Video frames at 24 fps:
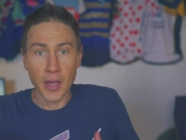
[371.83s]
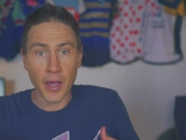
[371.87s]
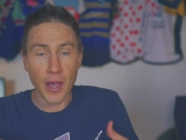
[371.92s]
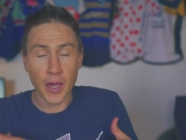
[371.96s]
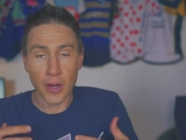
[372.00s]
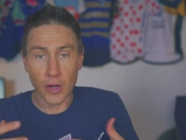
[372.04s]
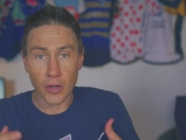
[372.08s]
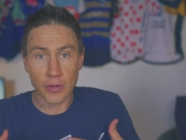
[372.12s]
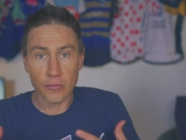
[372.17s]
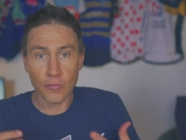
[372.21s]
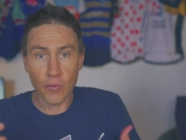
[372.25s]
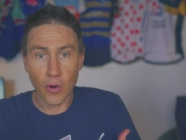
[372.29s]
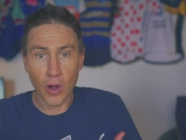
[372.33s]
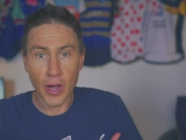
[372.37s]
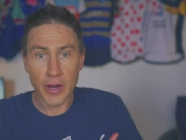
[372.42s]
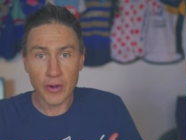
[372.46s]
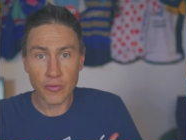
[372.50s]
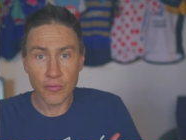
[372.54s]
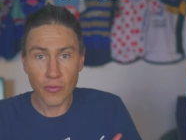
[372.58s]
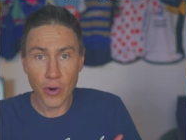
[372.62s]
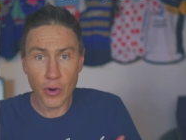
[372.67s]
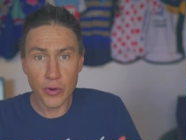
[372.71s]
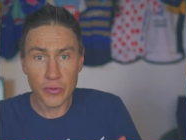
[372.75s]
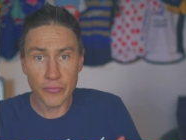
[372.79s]
and I'd
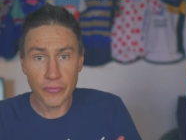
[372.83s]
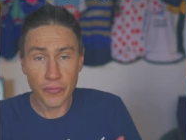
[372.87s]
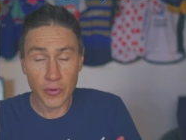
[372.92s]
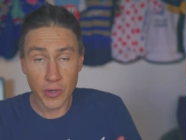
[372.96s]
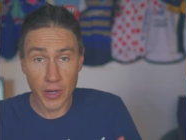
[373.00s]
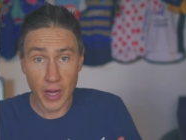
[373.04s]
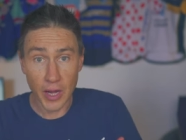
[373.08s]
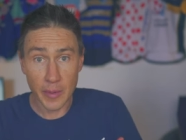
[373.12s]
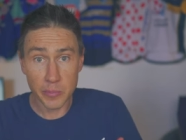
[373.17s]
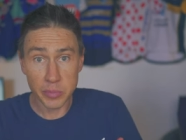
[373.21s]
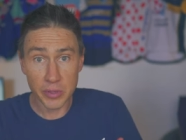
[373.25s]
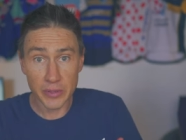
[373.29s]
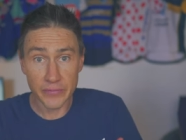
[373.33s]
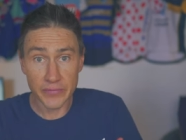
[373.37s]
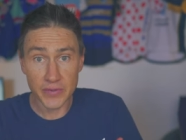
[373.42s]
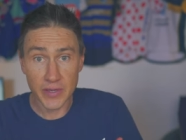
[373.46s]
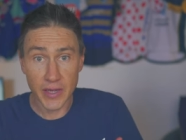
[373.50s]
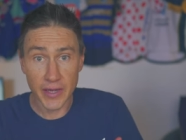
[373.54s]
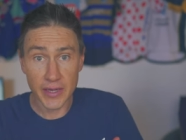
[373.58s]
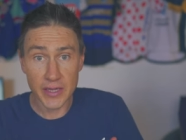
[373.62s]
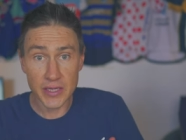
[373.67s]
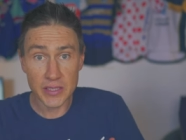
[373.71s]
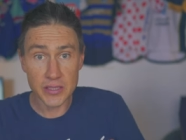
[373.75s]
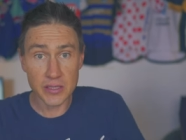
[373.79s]
rode for a couple of
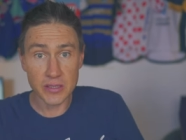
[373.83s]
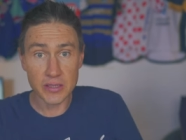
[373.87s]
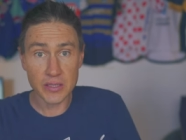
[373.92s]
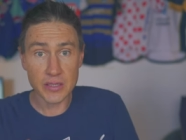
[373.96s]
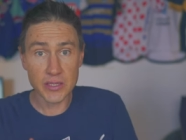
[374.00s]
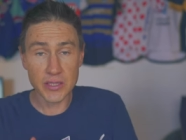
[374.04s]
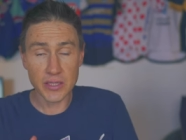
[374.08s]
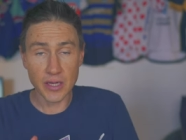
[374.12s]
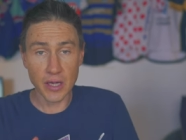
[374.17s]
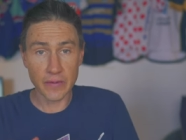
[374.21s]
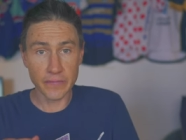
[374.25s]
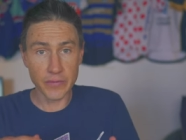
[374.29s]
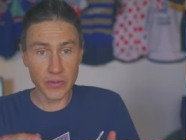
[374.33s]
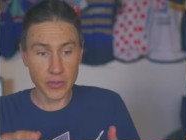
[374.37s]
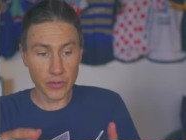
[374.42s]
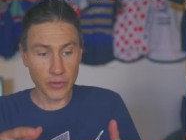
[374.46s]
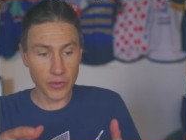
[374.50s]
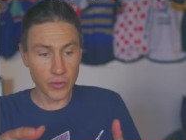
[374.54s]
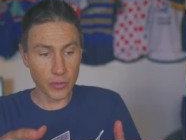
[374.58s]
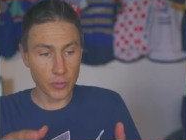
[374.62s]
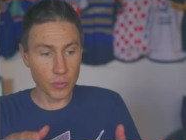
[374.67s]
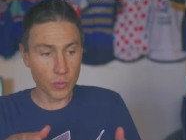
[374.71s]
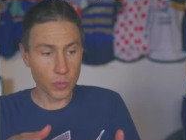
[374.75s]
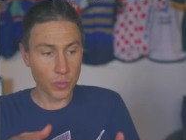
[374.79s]
days and discovered
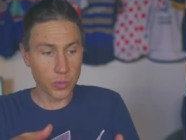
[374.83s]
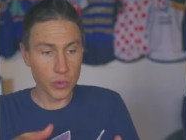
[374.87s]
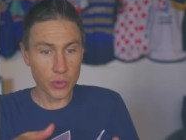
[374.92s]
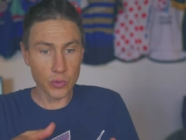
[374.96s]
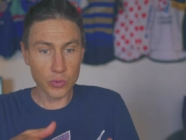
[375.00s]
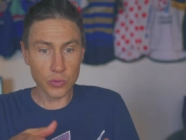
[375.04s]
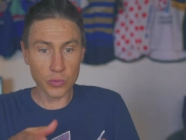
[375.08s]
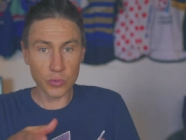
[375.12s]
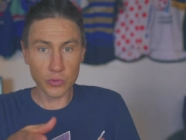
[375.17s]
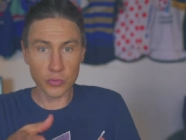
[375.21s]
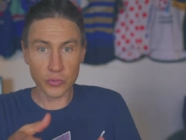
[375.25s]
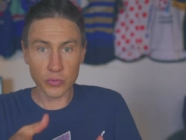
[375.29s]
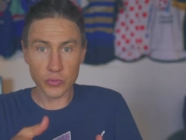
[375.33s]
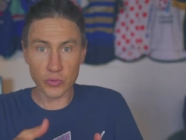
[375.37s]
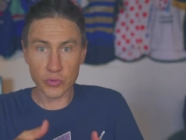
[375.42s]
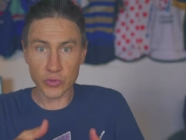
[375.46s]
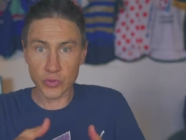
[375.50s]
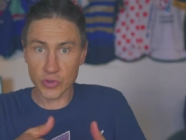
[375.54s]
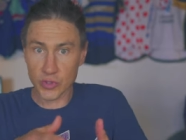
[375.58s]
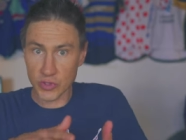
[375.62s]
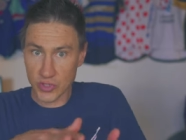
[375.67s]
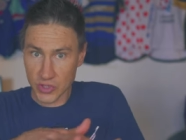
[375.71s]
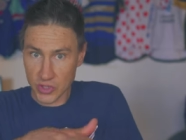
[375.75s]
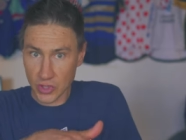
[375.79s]
that, well,
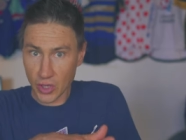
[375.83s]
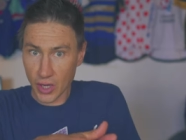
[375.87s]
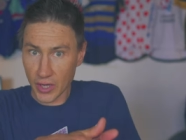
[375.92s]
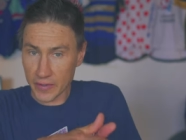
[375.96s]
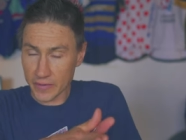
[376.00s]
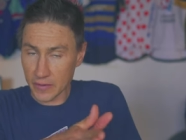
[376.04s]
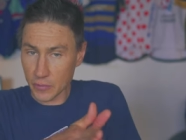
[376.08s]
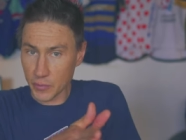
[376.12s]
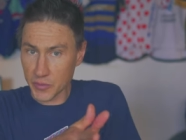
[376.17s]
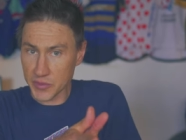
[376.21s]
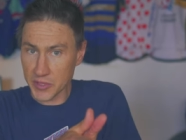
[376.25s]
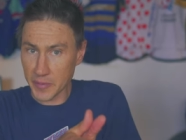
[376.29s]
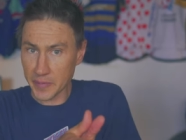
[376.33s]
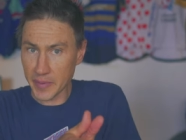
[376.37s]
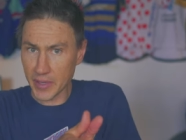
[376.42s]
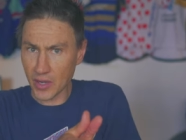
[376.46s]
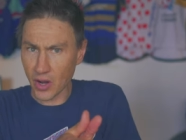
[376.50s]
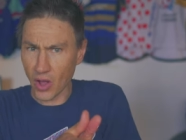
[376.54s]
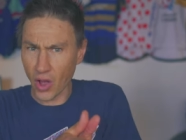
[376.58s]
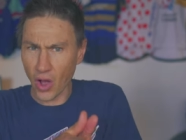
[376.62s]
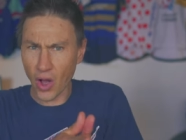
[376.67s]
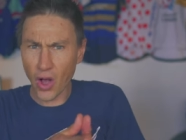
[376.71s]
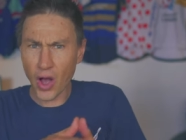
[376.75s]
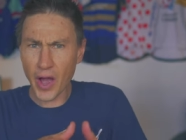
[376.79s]
the side that was a bit
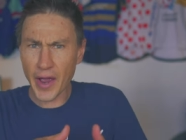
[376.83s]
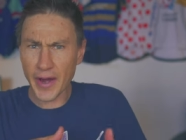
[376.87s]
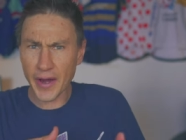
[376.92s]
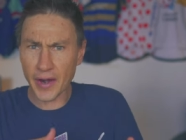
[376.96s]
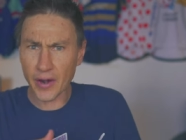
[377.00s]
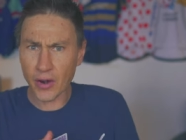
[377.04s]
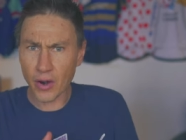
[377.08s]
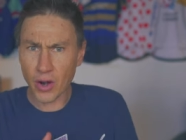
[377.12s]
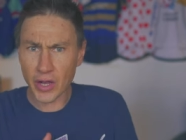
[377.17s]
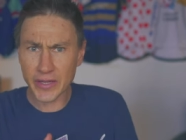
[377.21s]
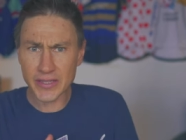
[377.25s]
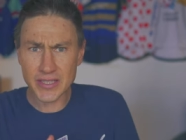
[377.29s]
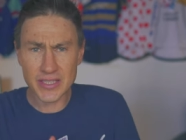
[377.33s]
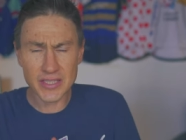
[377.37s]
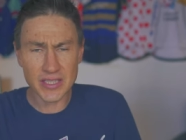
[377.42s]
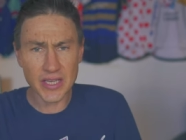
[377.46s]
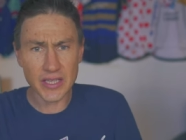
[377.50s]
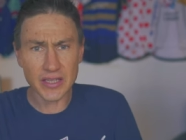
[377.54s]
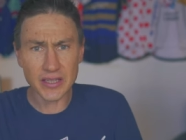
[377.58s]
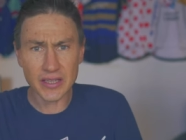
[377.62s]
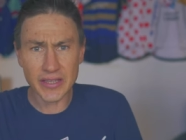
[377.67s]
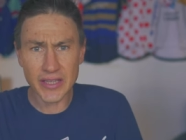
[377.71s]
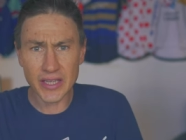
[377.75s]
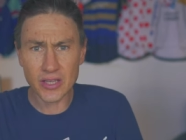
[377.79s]
higher, I'd
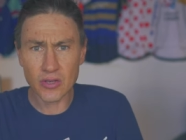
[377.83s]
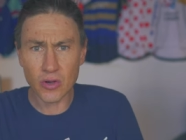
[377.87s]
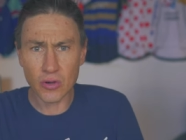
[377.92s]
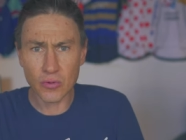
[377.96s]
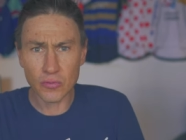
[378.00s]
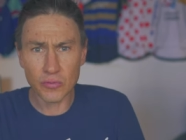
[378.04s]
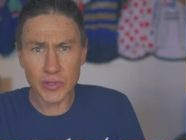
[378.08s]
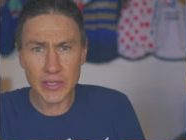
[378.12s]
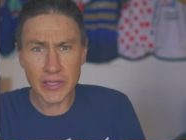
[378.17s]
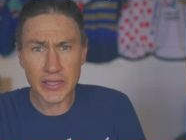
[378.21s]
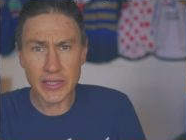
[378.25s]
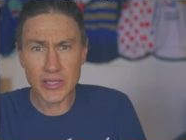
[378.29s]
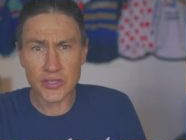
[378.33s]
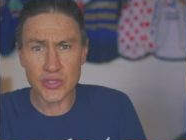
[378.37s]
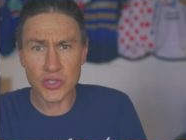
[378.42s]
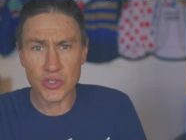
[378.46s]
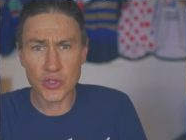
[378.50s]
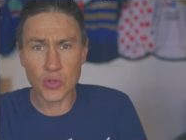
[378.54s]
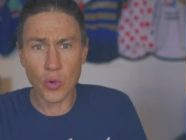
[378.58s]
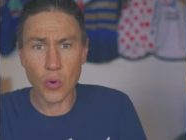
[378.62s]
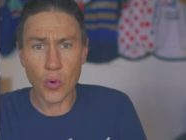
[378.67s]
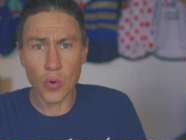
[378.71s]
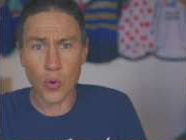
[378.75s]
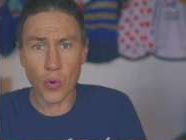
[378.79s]
suddenly got really
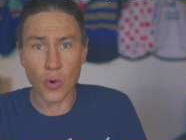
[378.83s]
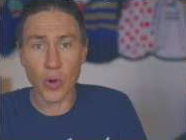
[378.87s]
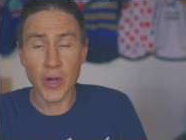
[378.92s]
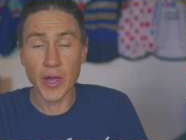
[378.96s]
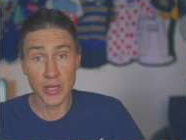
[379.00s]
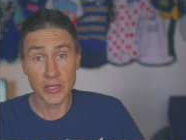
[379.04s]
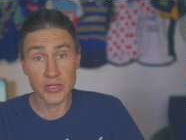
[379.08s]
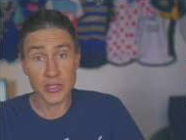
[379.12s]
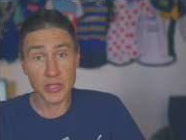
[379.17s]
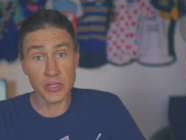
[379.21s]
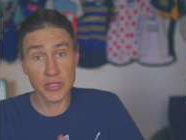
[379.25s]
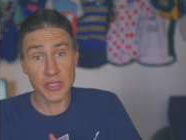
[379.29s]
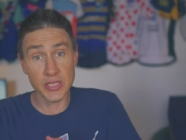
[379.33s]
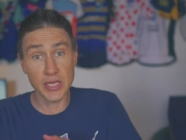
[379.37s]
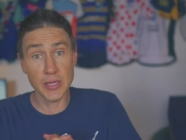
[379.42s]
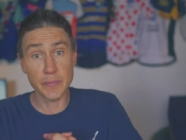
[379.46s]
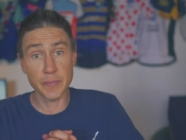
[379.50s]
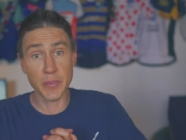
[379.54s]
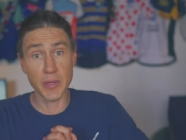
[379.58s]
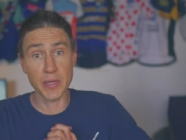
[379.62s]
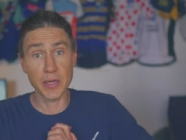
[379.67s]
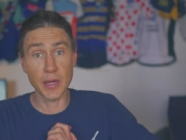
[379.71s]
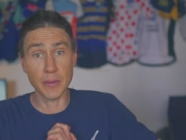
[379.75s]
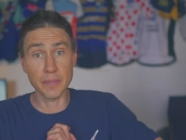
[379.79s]
sore. So
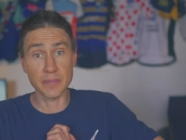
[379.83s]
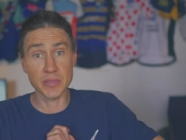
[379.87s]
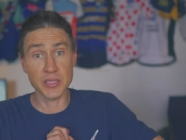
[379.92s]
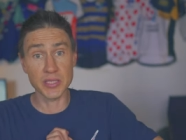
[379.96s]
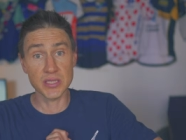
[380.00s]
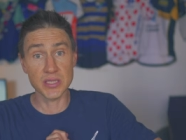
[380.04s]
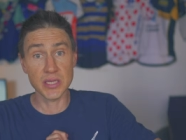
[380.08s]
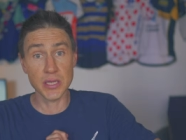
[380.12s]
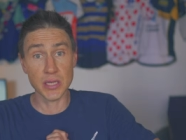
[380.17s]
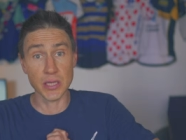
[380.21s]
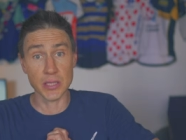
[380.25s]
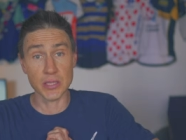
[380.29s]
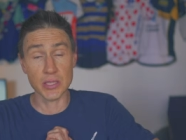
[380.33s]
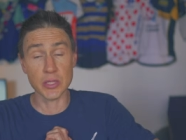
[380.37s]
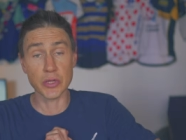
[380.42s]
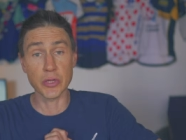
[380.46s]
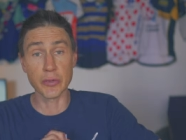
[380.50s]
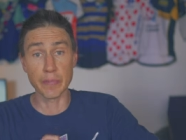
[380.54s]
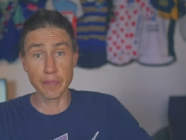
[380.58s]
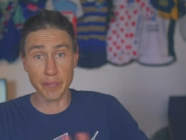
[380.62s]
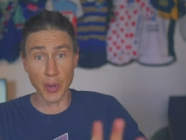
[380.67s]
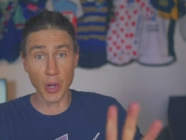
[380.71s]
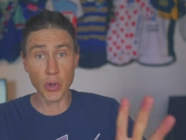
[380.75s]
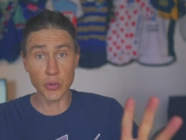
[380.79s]
tip number six,
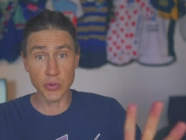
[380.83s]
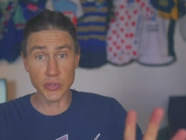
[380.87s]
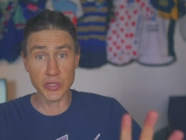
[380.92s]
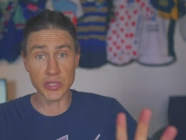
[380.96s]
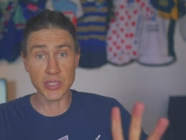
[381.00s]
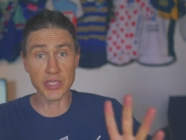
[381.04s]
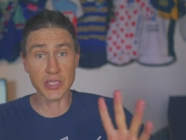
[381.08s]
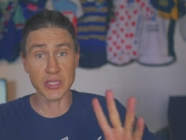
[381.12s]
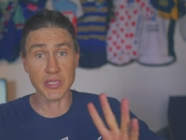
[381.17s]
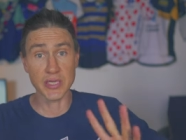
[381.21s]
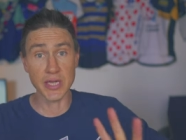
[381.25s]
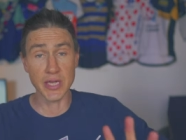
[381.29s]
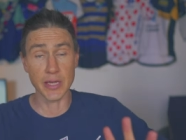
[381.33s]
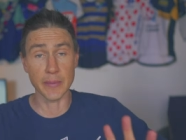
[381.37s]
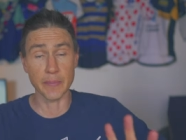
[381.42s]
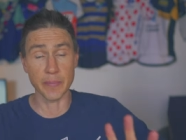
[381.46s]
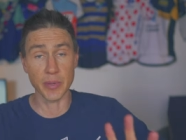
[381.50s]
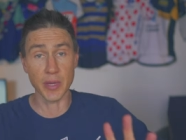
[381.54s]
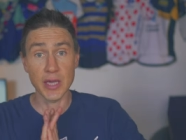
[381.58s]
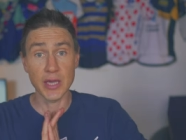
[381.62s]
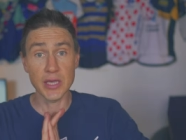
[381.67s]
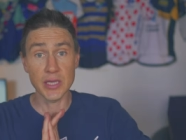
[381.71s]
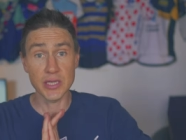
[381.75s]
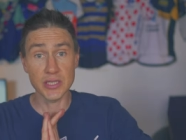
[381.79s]
the bonus
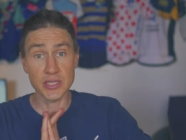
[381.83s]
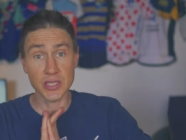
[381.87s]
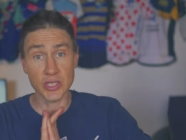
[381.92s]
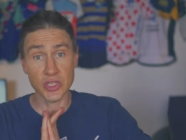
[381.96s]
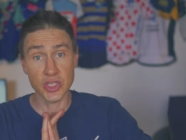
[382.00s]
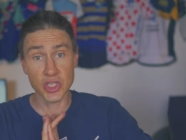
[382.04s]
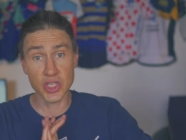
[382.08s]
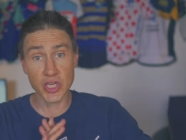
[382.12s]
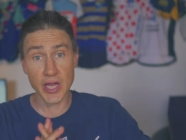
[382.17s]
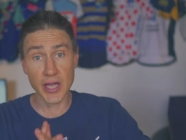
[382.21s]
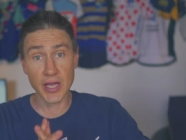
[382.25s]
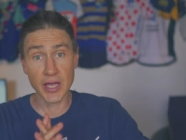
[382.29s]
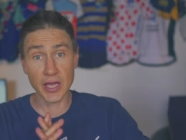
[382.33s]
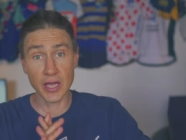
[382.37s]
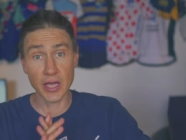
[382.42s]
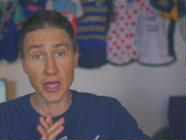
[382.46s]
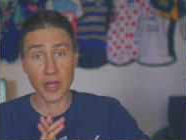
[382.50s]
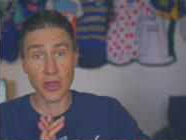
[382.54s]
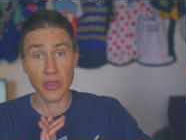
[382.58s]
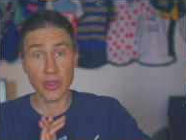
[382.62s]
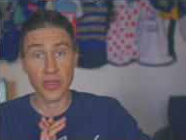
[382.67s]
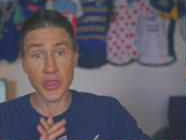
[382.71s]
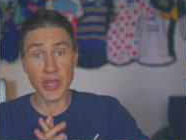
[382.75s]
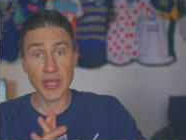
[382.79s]
tip, is check
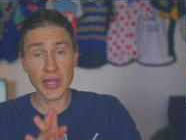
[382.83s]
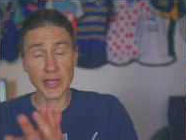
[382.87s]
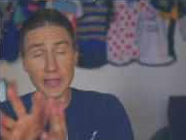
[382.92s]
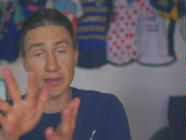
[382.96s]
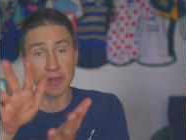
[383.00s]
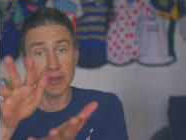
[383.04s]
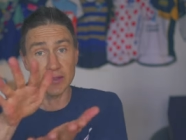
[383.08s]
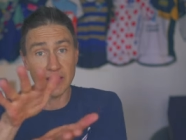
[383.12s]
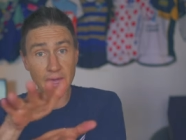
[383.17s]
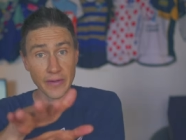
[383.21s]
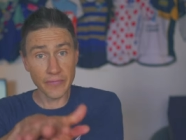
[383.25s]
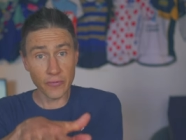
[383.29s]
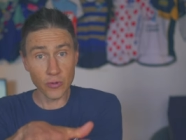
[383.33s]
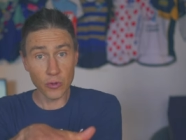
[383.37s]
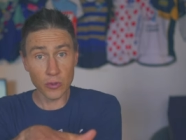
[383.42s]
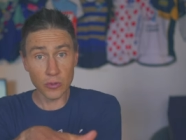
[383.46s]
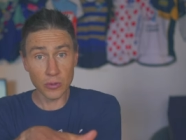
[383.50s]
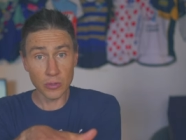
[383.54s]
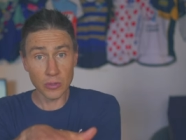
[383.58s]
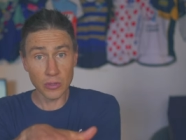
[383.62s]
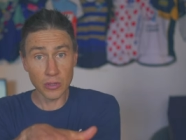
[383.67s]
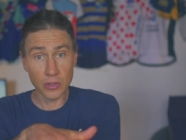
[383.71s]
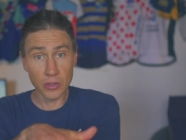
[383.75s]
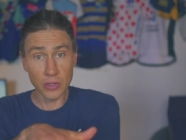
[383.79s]
the
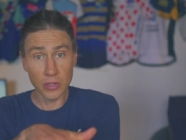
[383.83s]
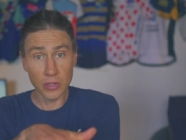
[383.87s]
level